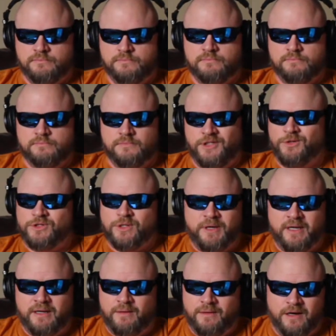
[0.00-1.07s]
It used to
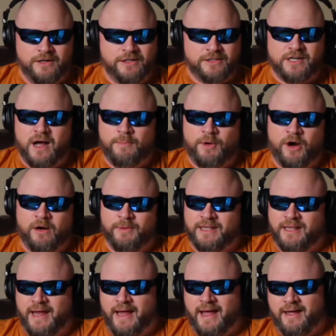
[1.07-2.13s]
be under Tom Herman,
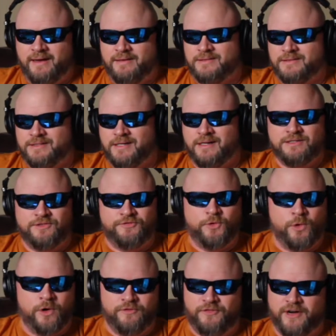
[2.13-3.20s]
they had tons of
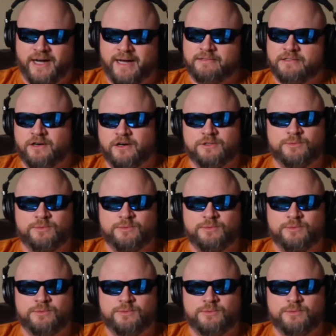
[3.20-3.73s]
4 and 5 stars,